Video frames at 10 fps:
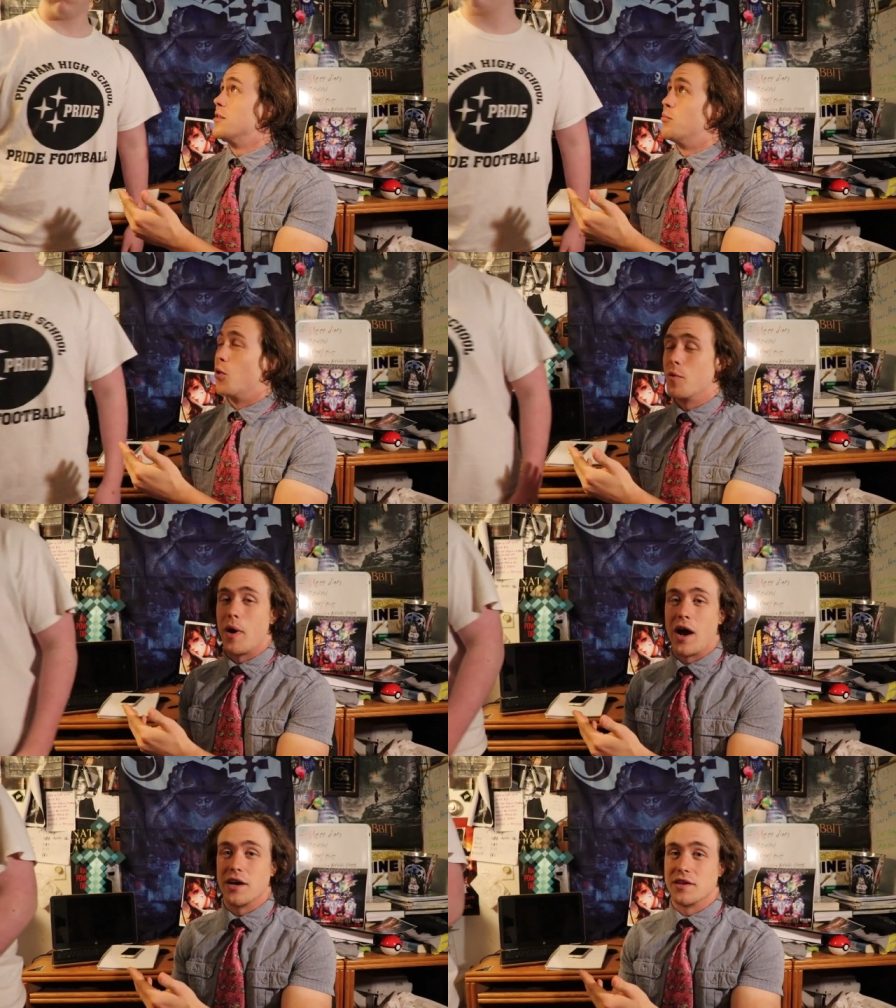the boy
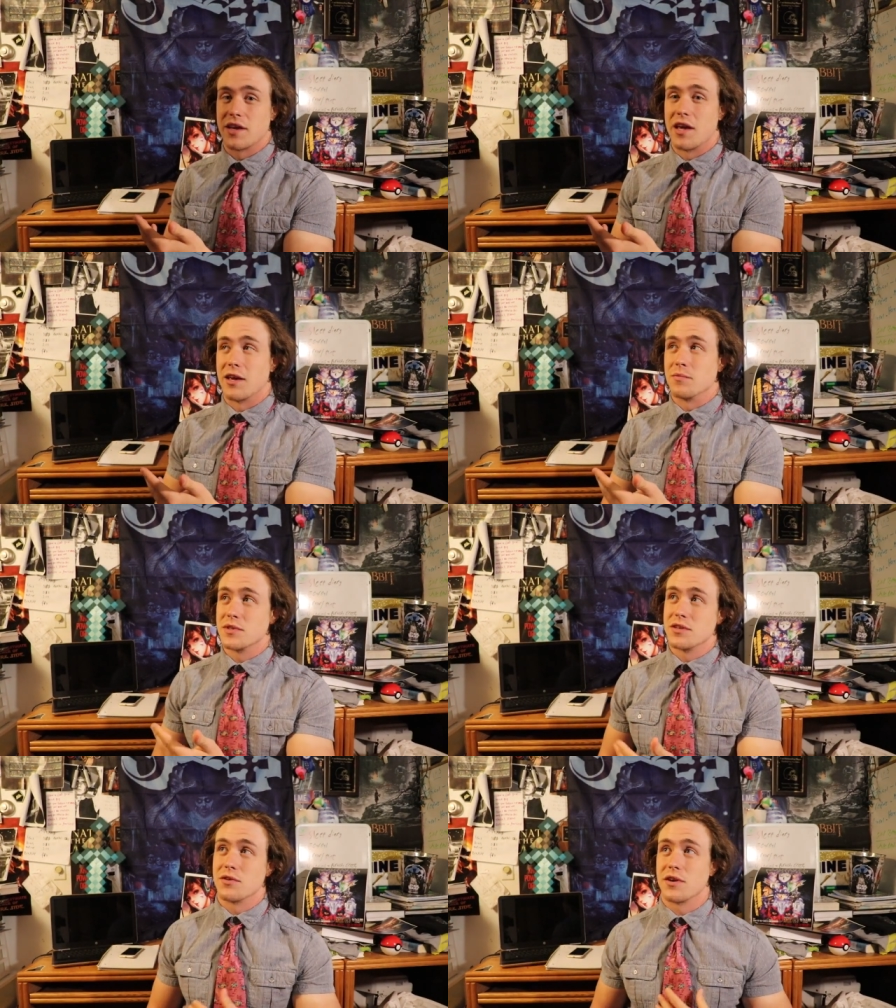behind the
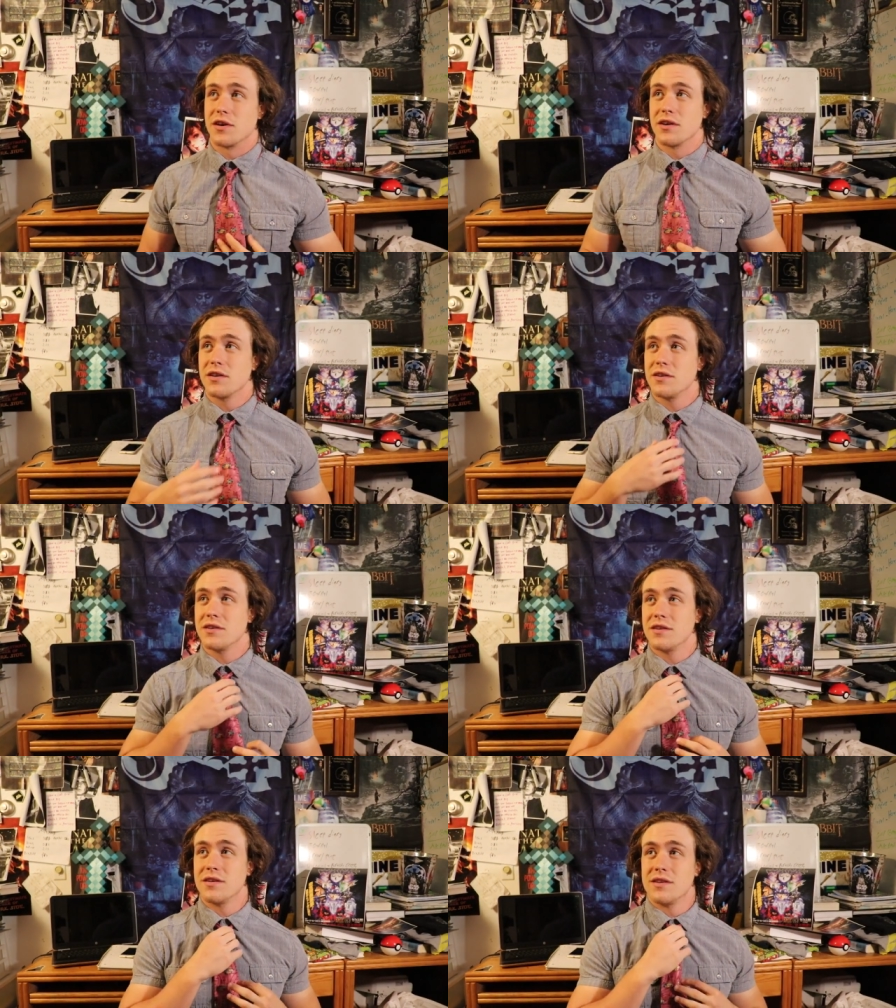games. Okay.
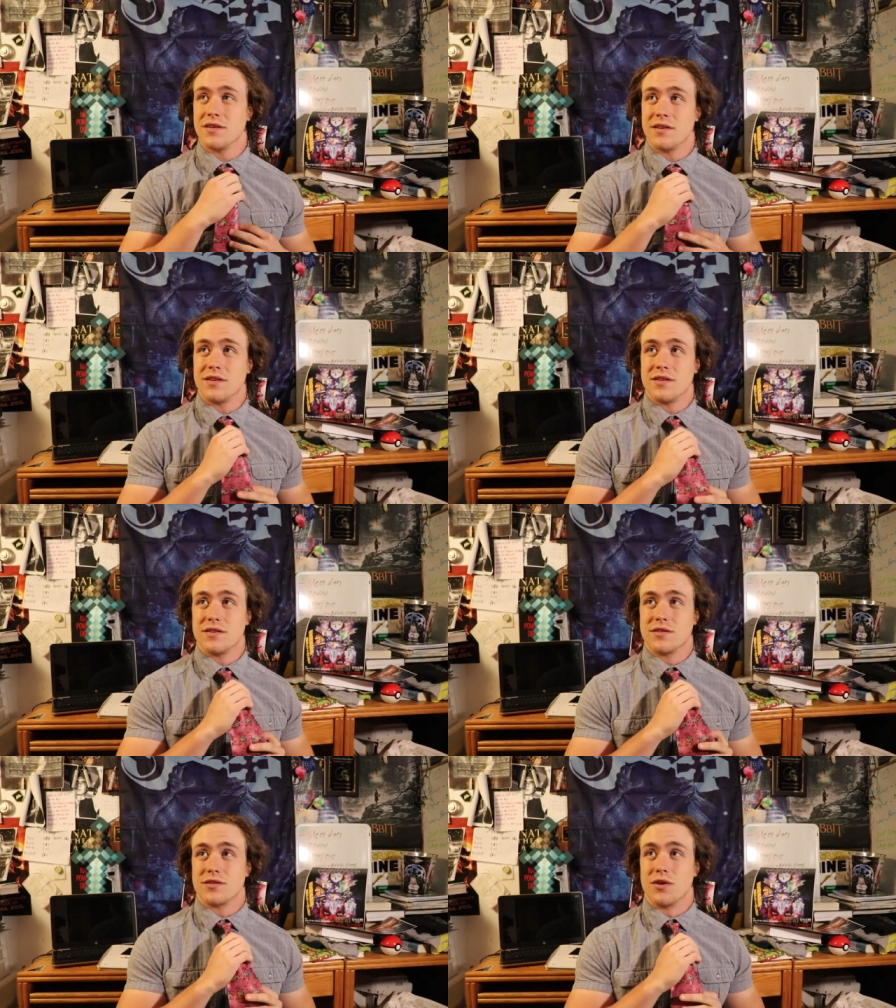
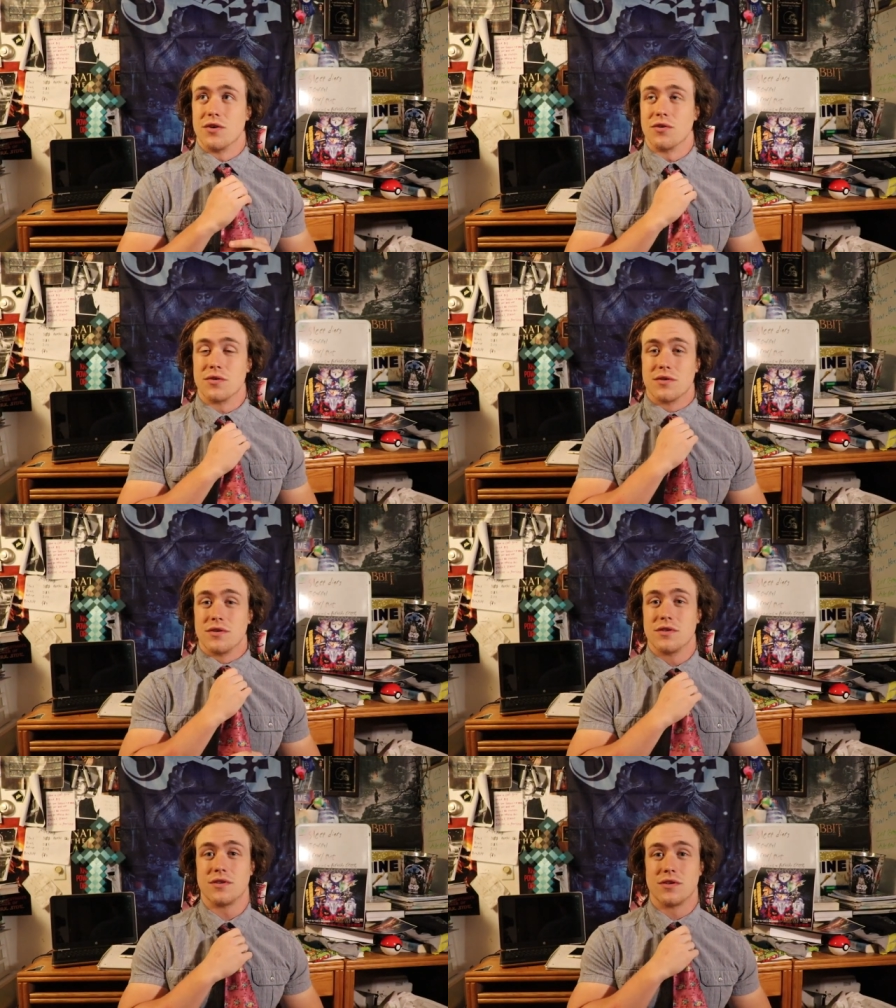So,
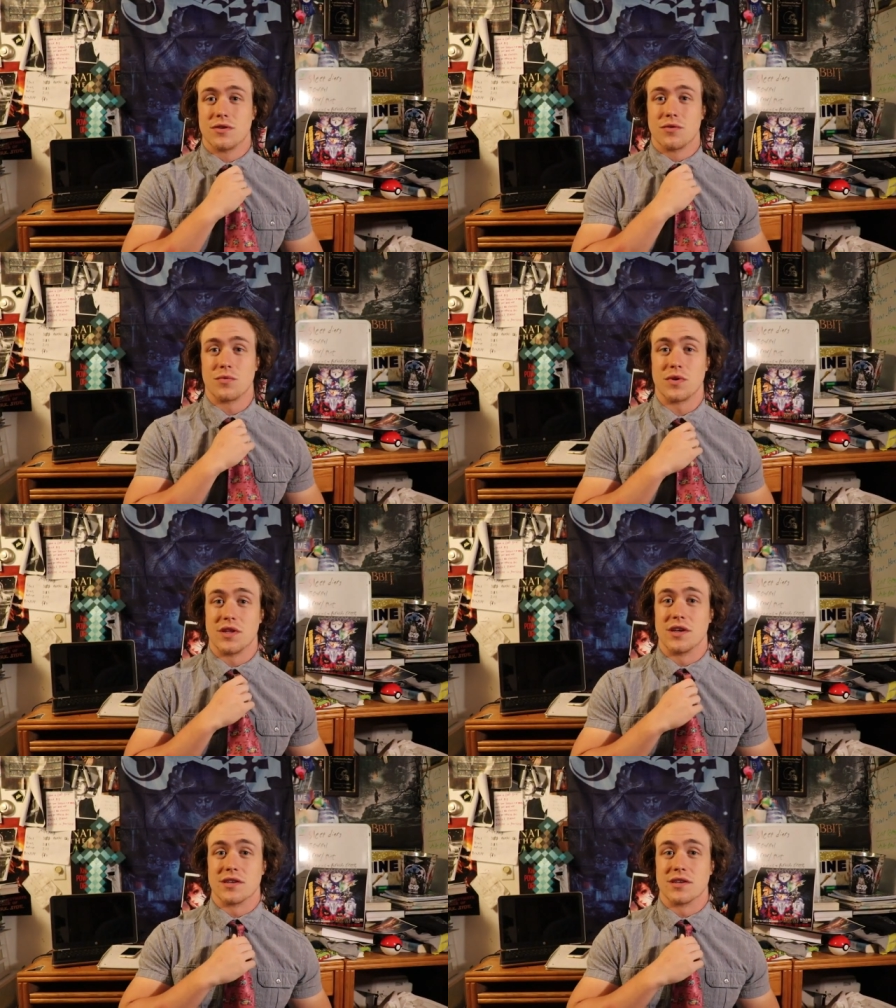with